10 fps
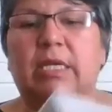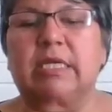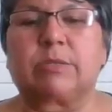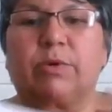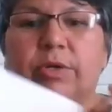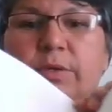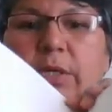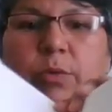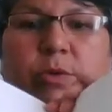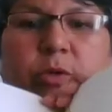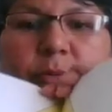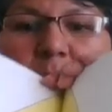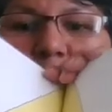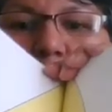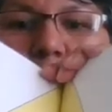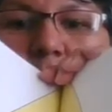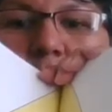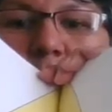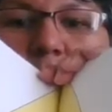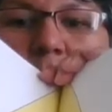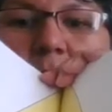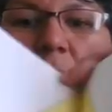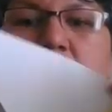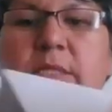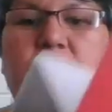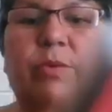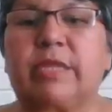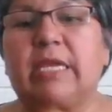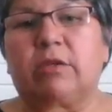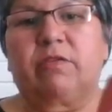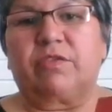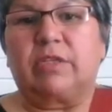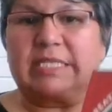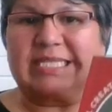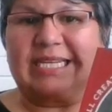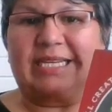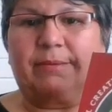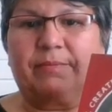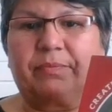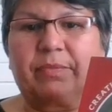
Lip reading: is where you can order my book. So thank you for listening,